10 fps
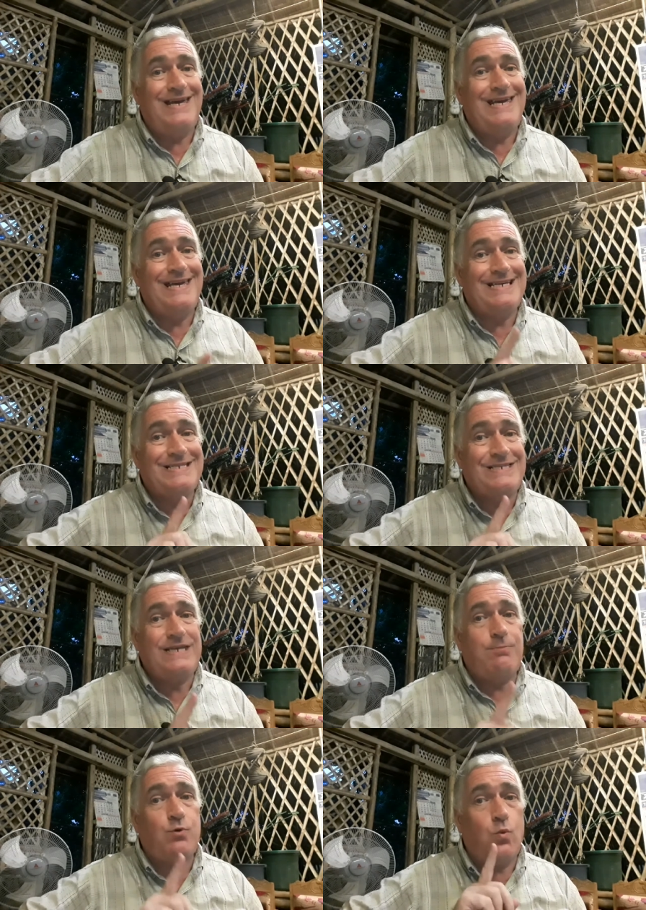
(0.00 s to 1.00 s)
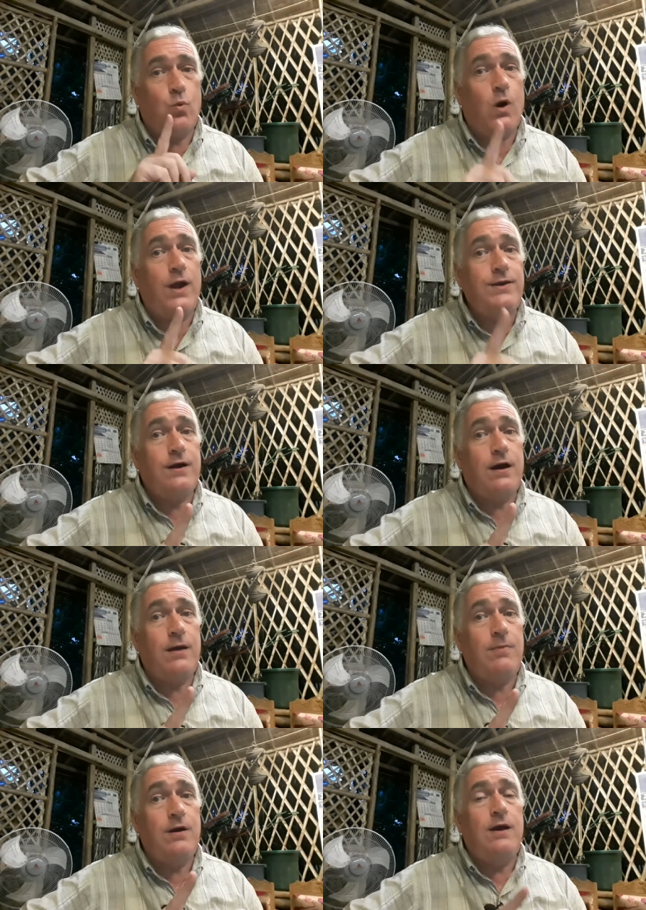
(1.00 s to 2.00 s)
except one
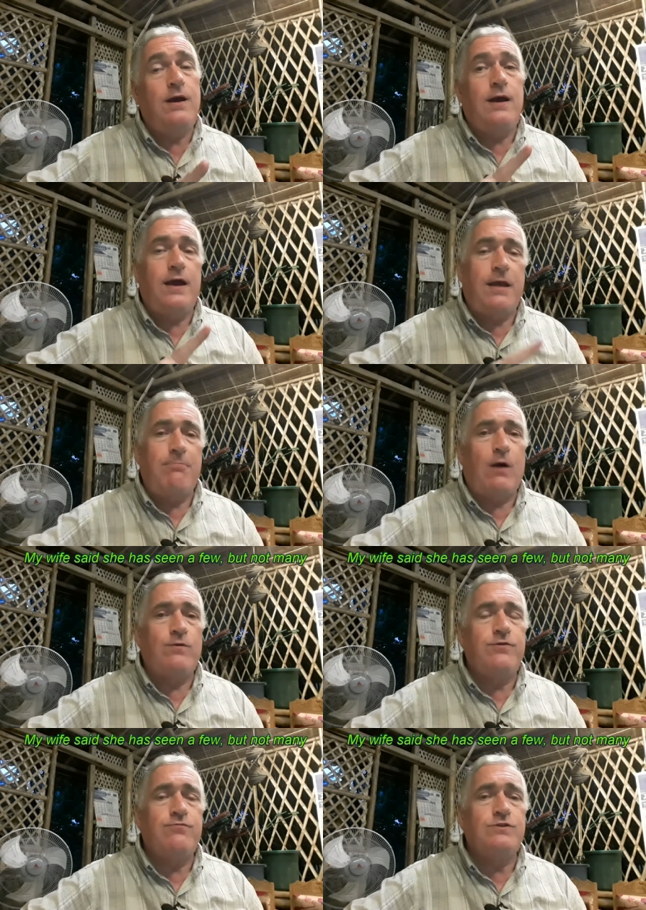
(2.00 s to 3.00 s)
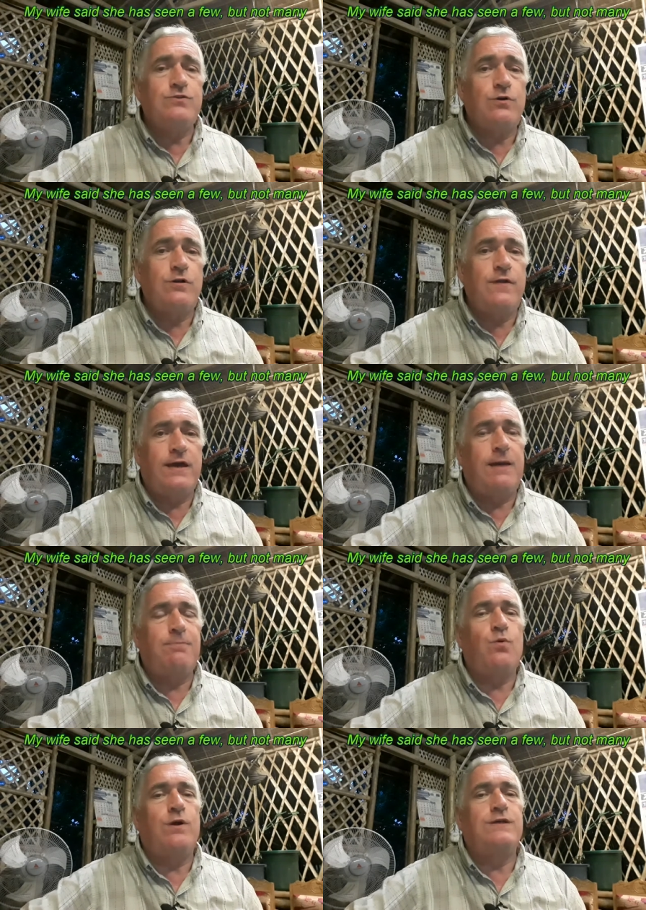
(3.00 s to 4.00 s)
time at a mountain resort that
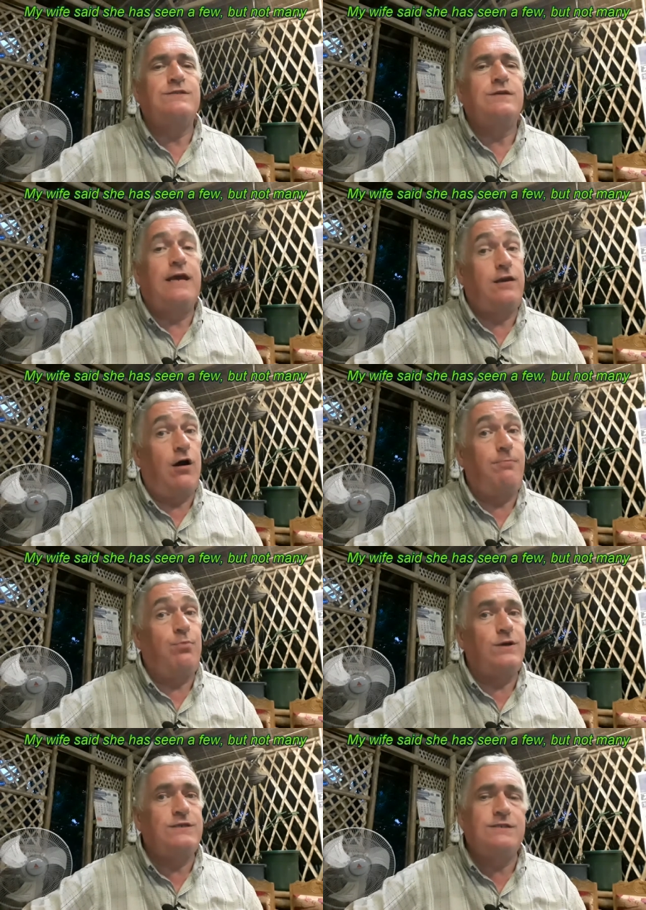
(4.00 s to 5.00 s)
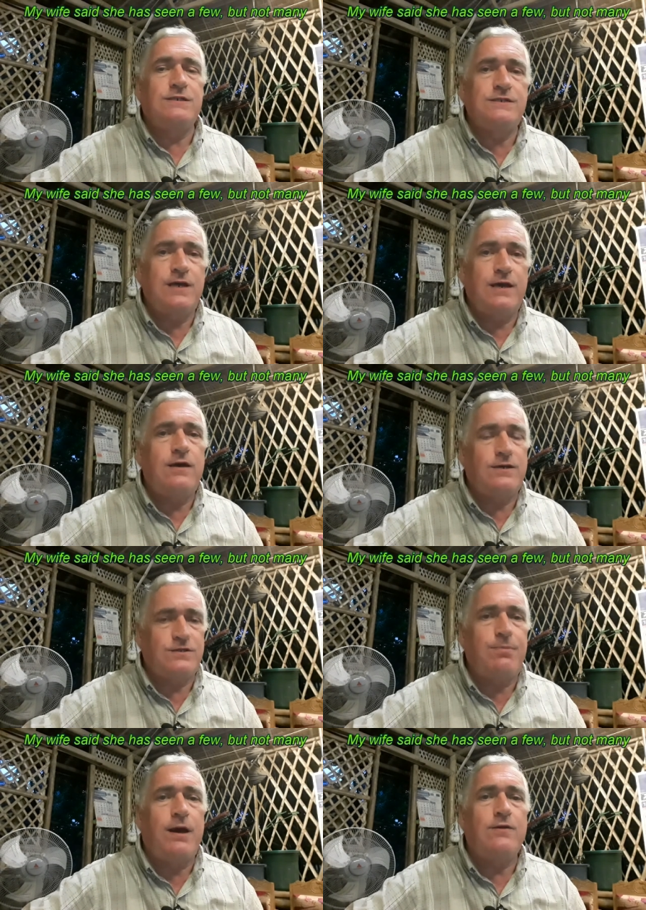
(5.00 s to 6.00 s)
kept one as a non-poisonous snake
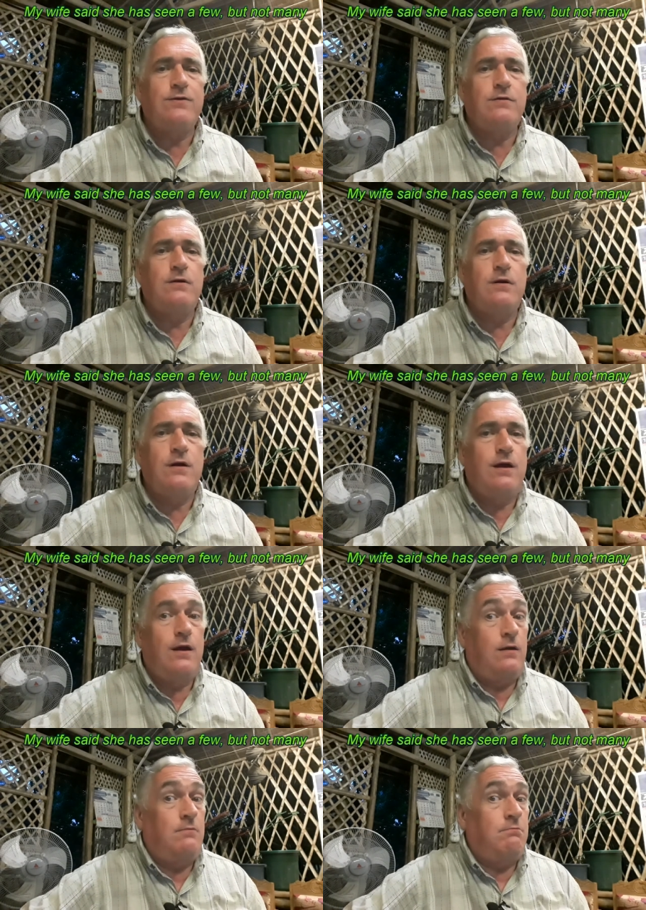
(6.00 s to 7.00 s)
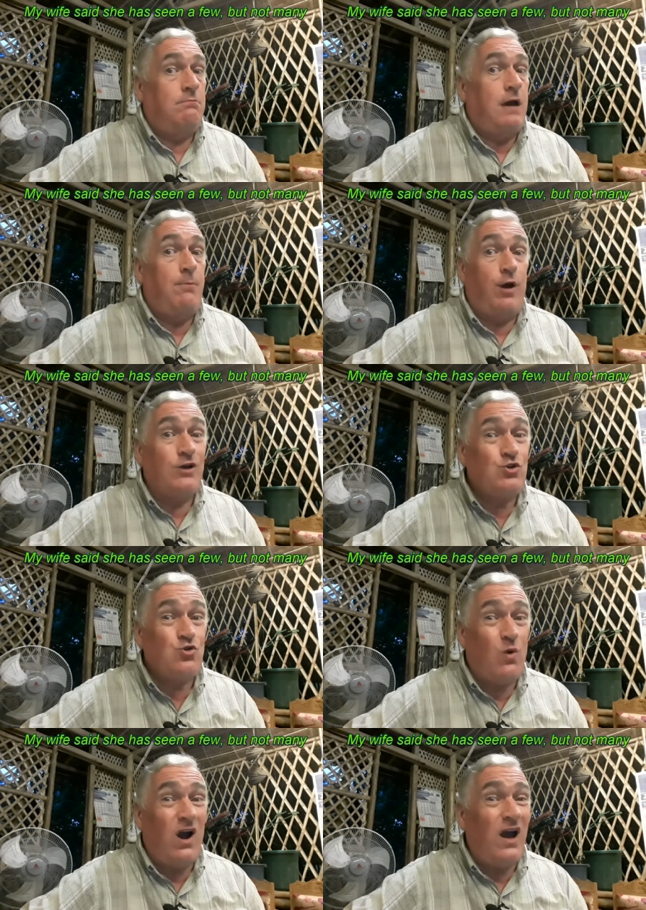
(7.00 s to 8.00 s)
as a pet. I'm not
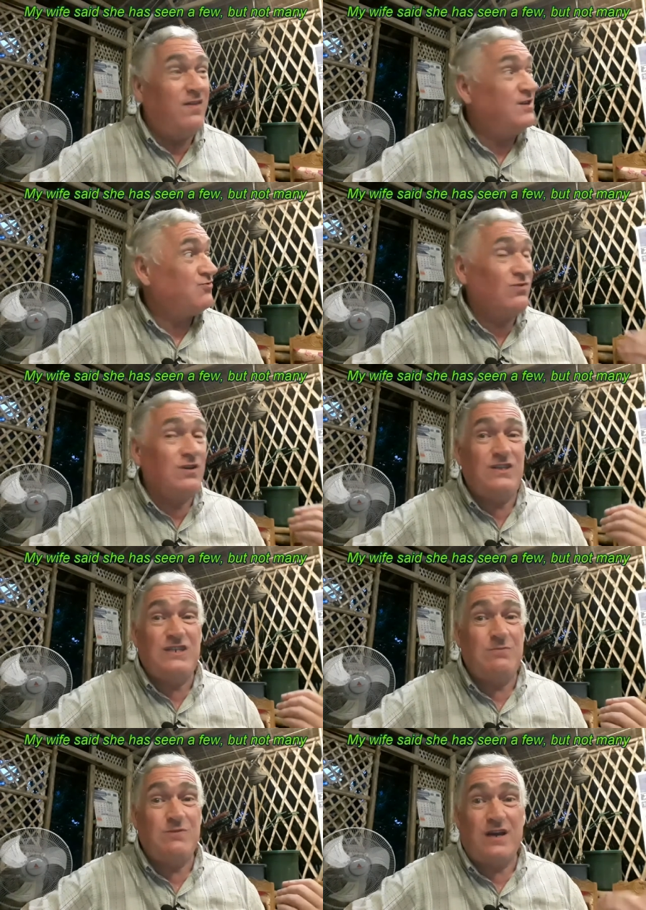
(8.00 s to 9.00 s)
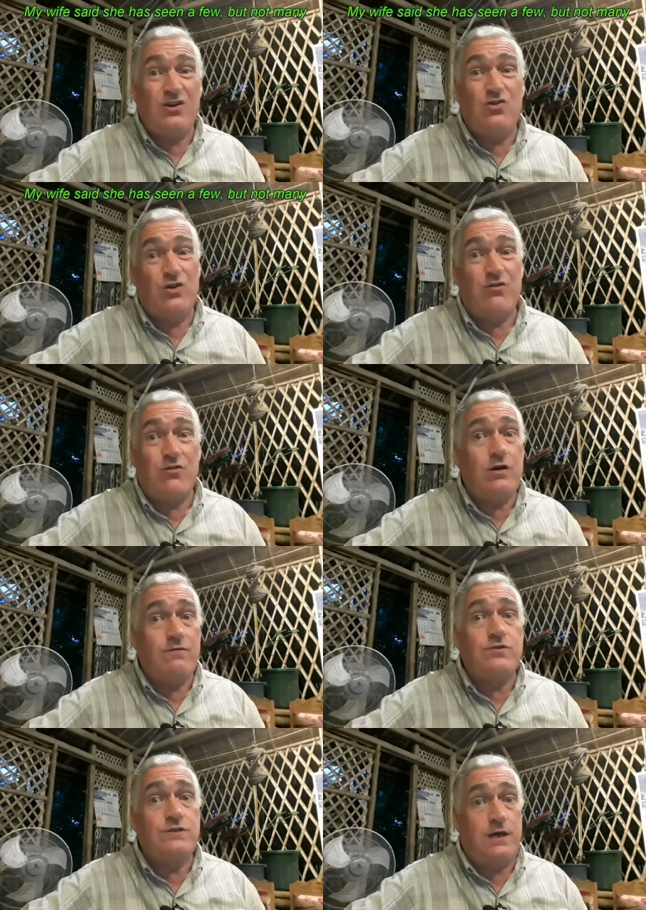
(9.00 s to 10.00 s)
sure why. This really seems like a good area
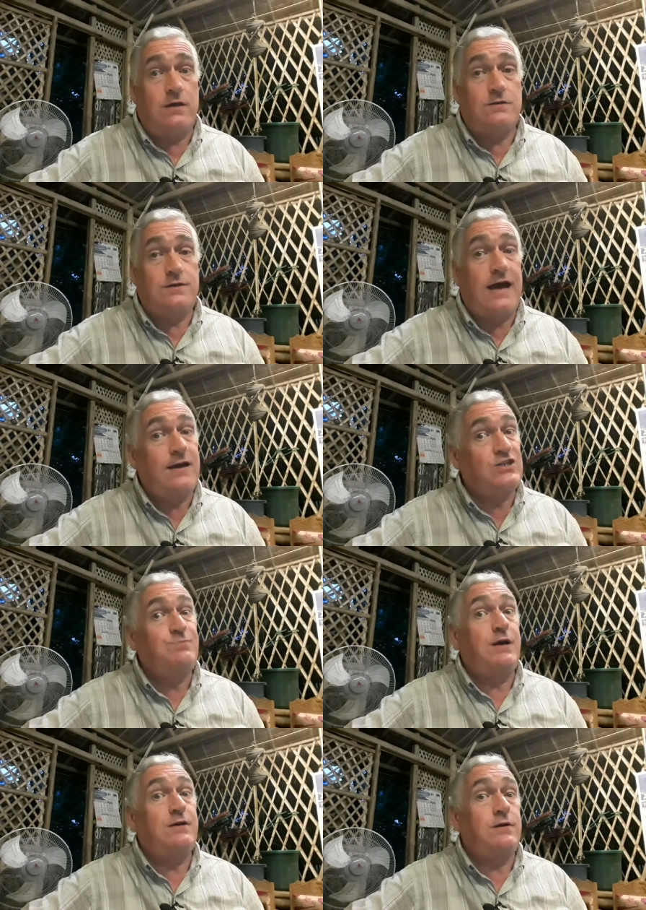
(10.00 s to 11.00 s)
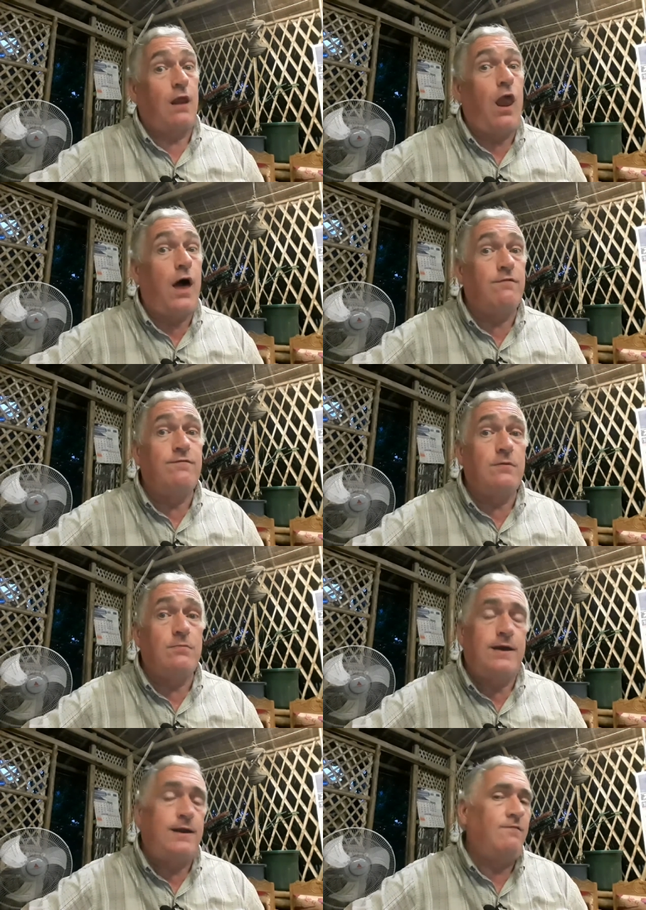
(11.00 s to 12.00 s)
for snakes. I expected a lot of them,
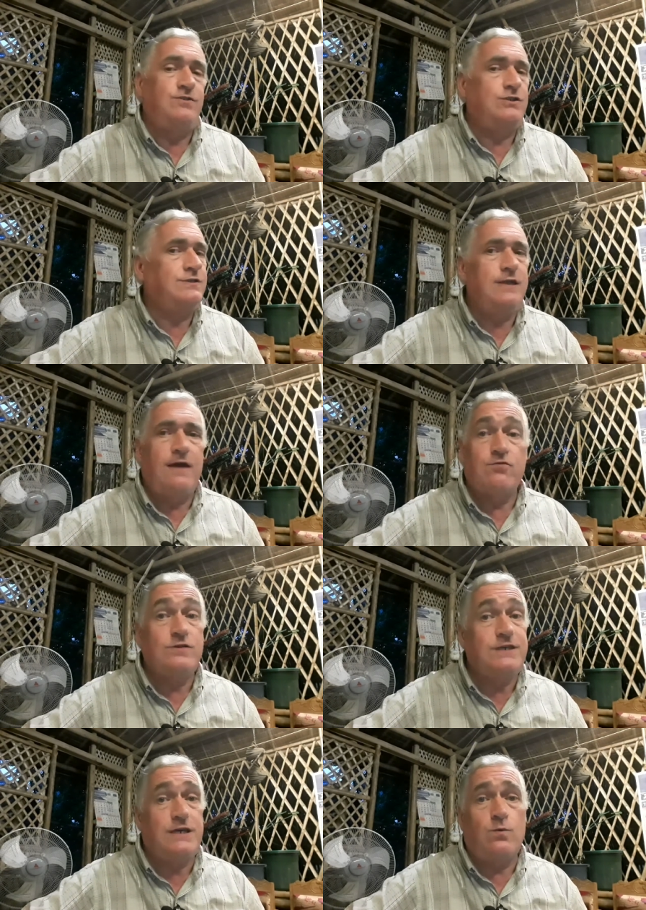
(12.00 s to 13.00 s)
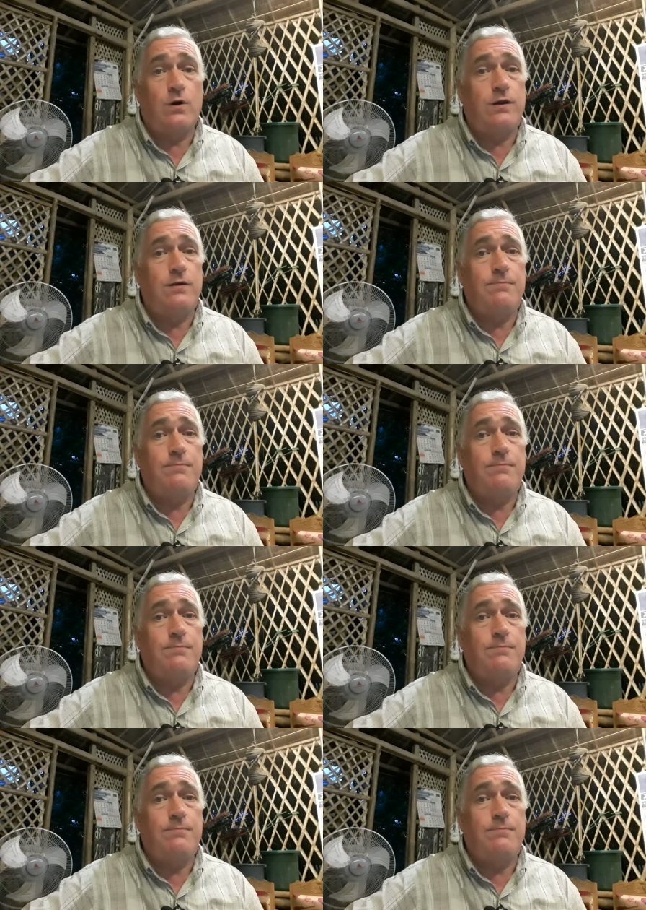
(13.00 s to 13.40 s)
and I've just never seen one.